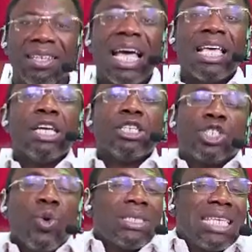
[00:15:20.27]
The
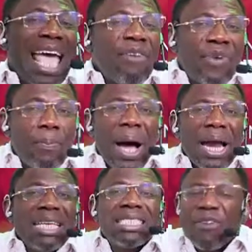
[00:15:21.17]
issue is
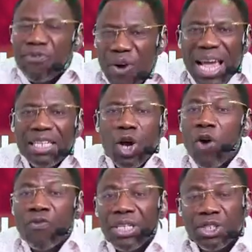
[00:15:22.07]
everybody is afraid
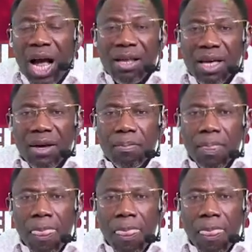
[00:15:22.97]
of each other.